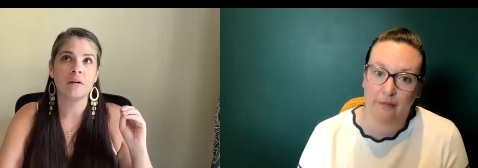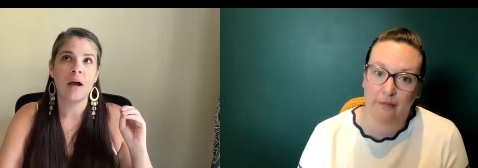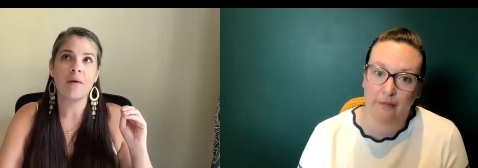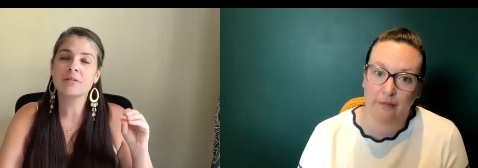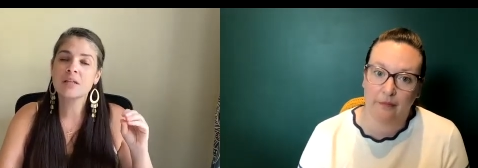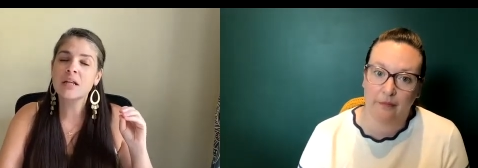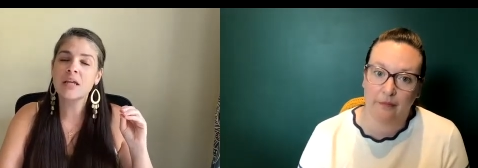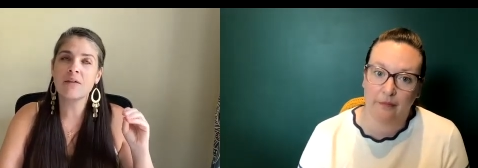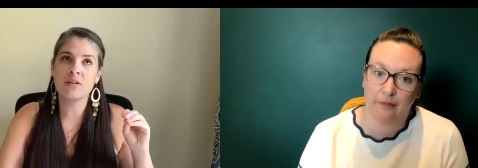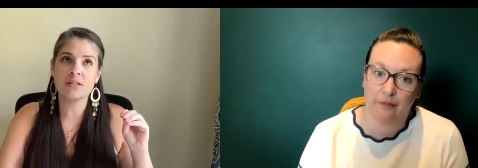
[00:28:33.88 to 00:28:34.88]
Speaker 1: I was going to
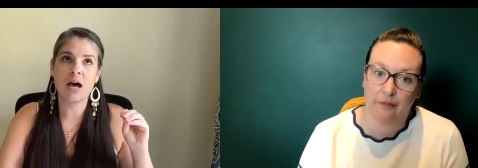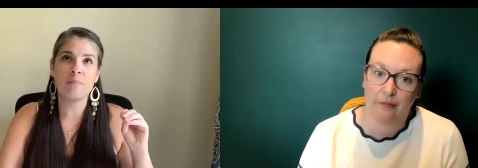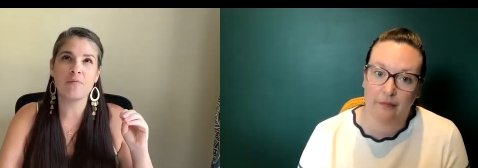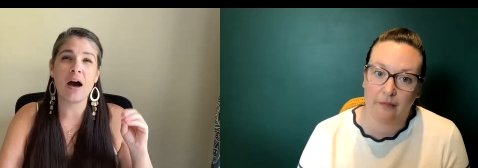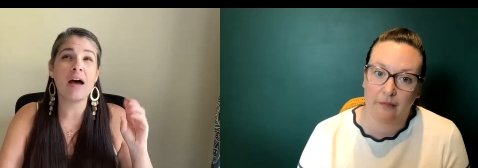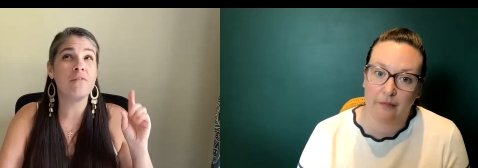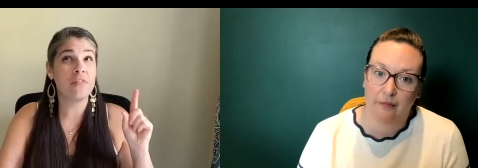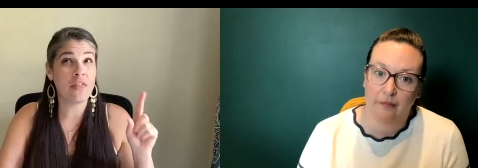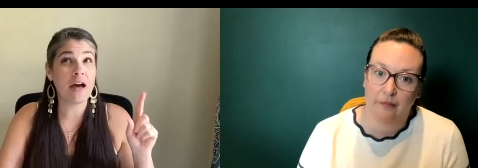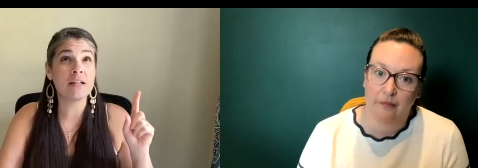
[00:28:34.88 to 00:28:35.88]
give it top 5.
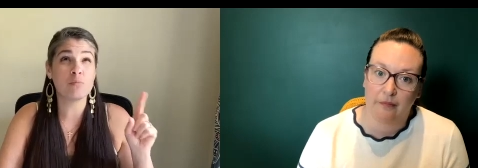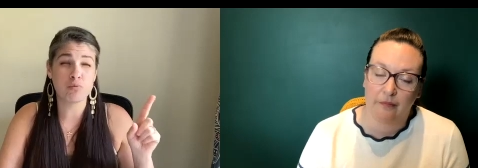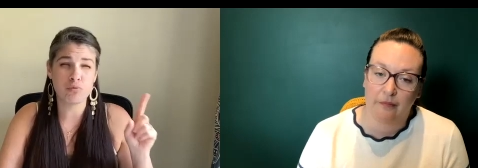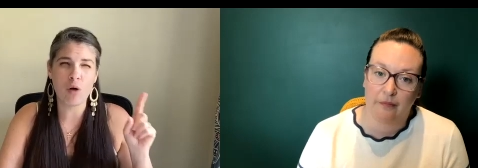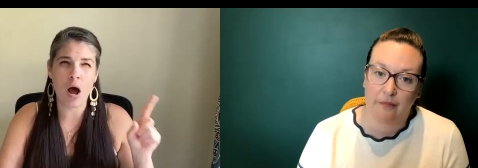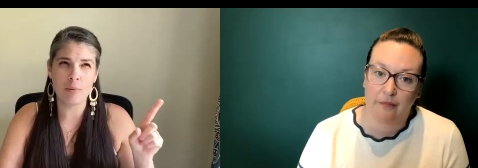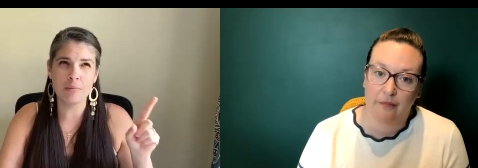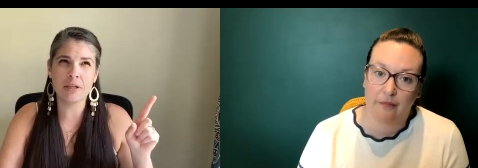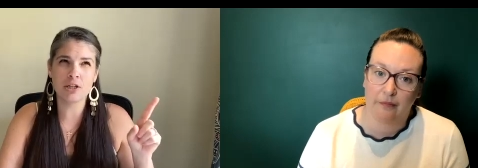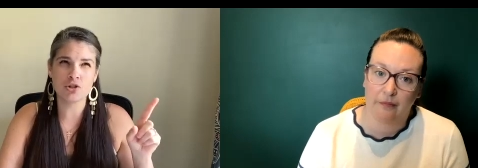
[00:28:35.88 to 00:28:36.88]
That's
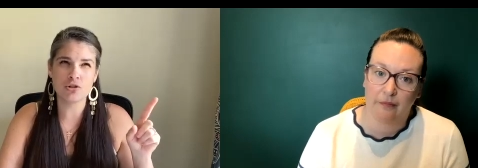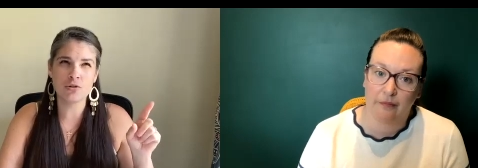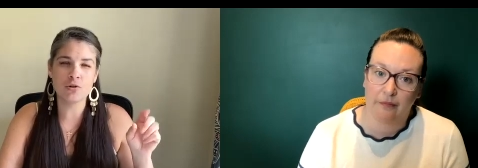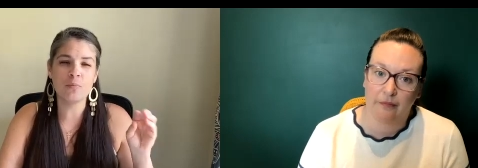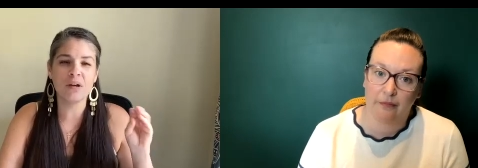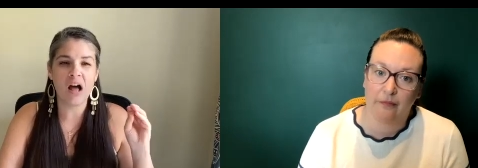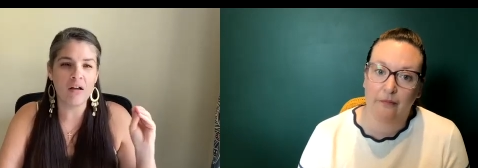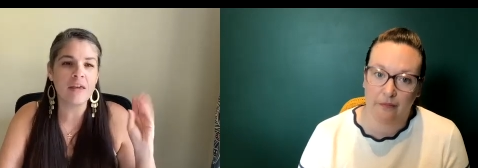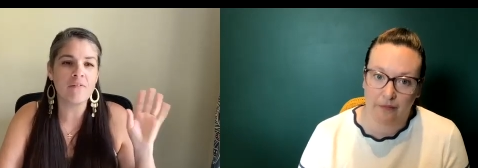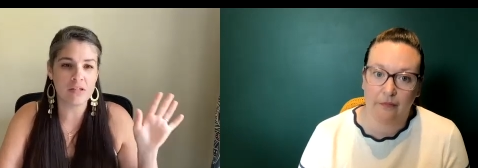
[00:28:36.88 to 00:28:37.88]
probably true, but
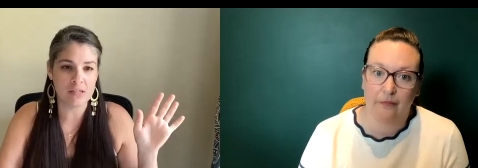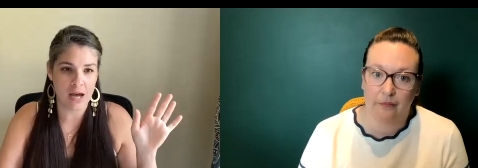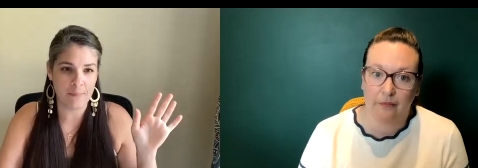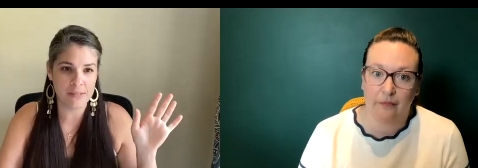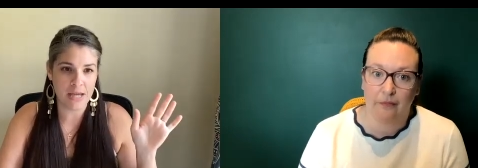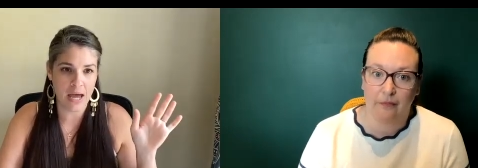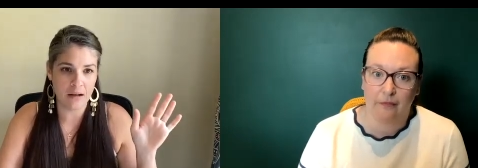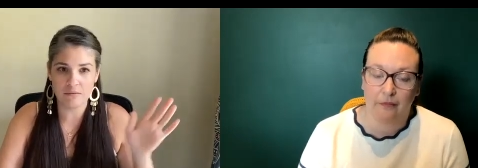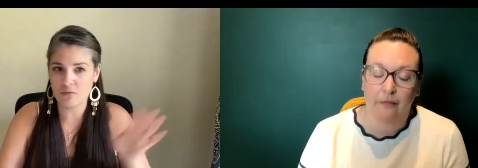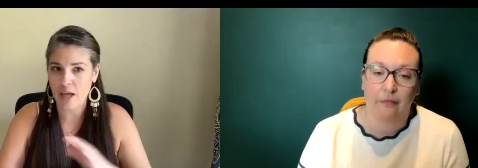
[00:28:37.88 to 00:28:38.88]
I'll give it top
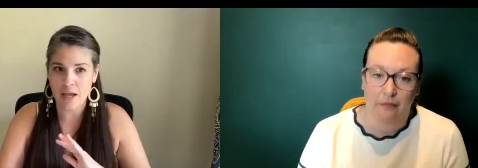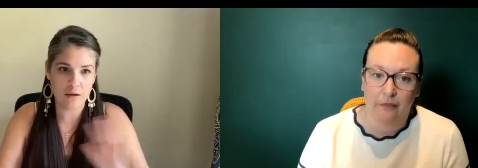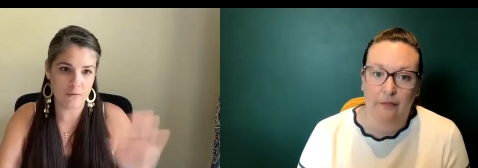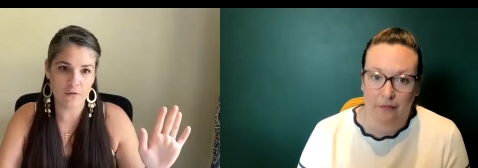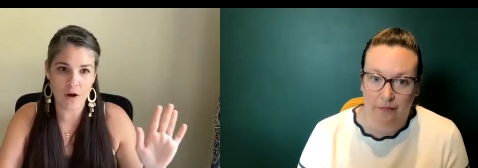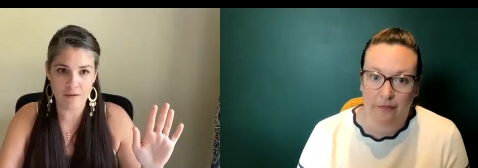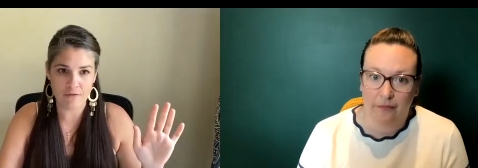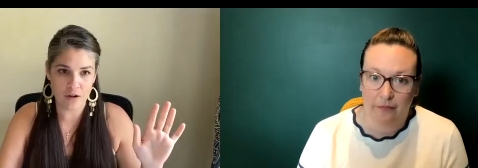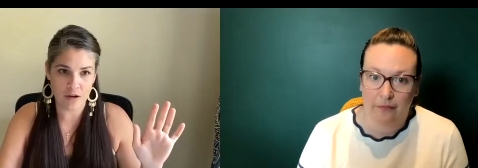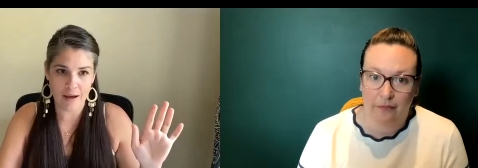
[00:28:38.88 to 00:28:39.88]
10, like
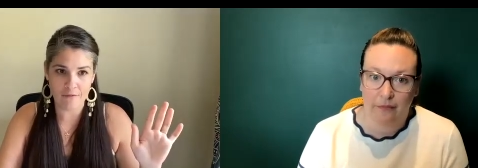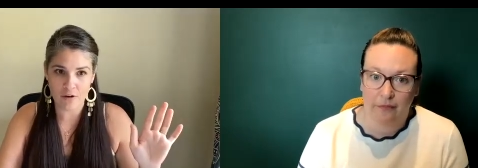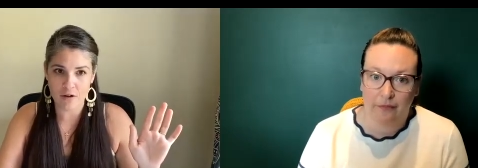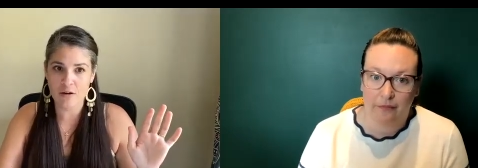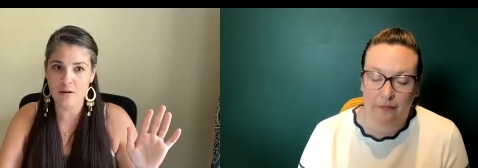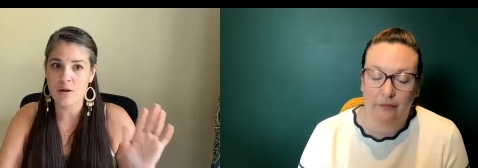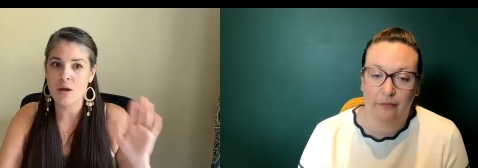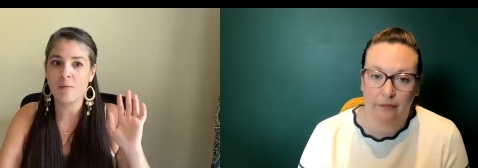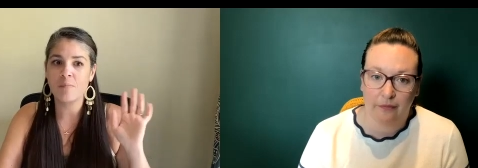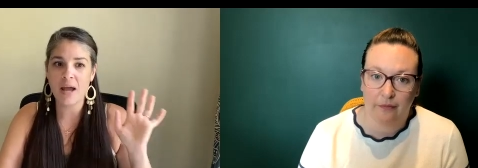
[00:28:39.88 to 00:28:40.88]
forever and ever.
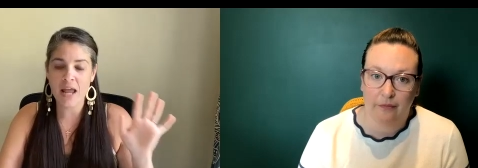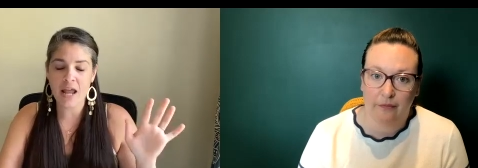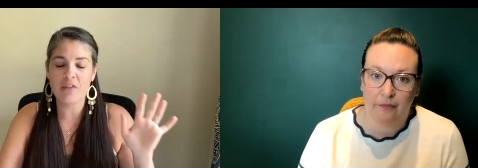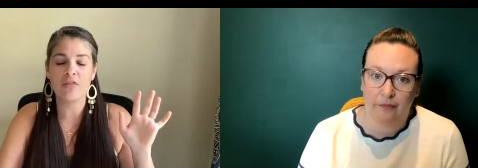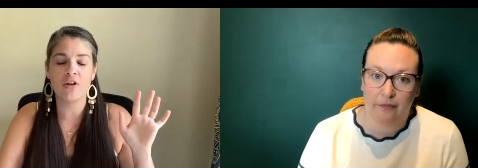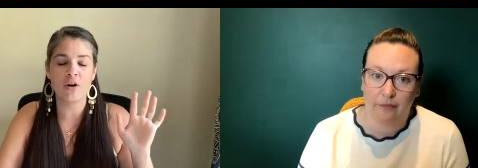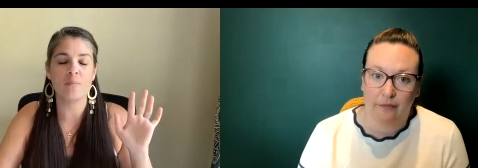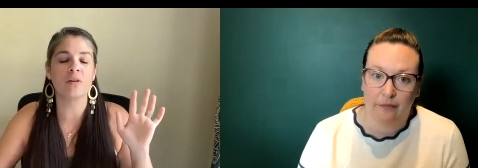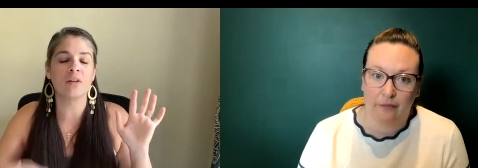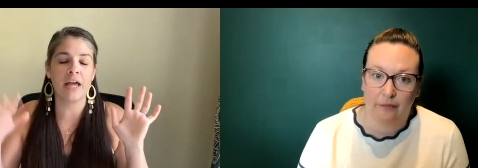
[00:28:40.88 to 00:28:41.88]
My
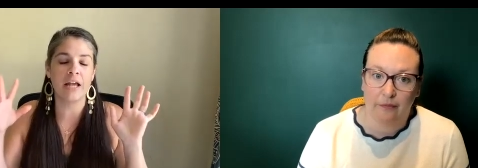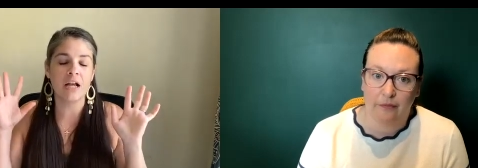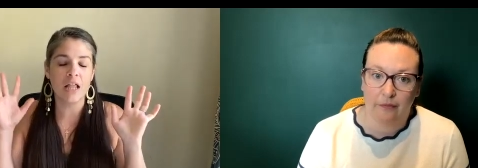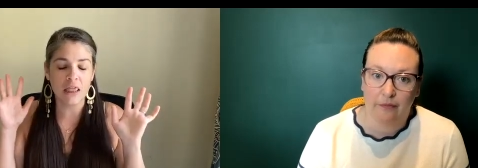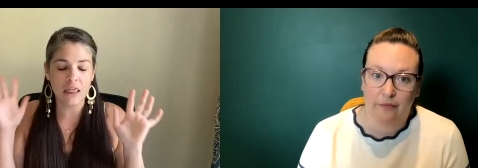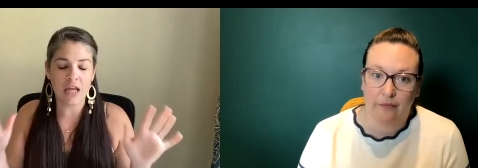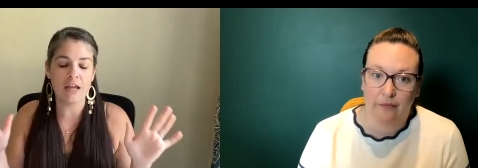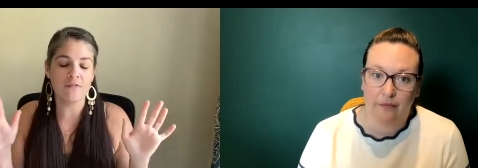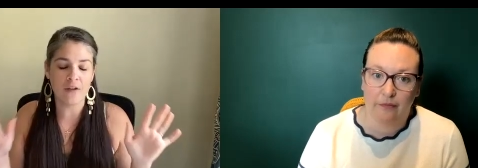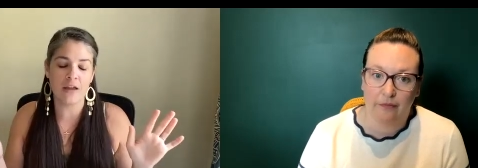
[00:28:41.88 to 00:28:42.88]
anthem, like
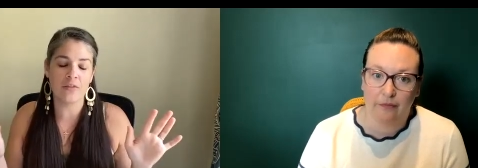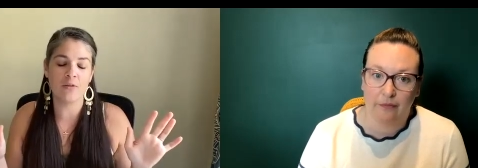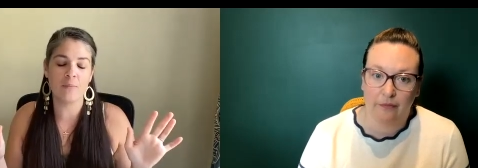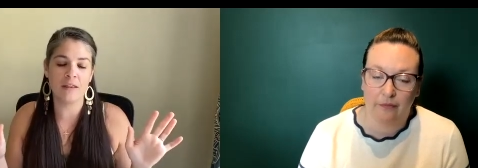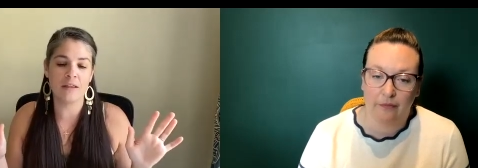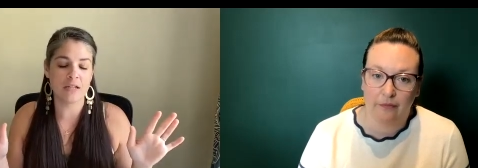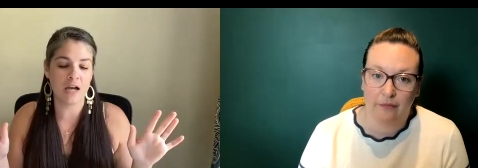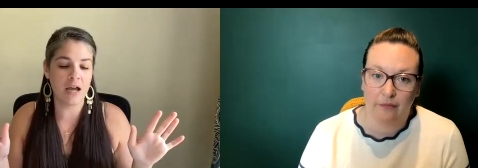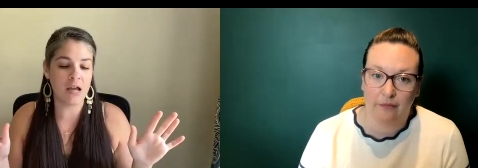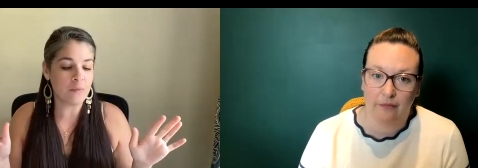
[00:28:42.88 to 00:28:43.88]
life anthem at the
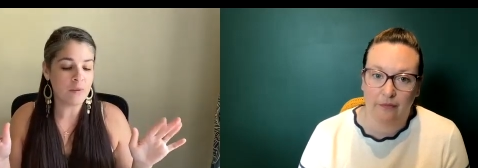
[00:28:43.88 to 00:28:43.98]
time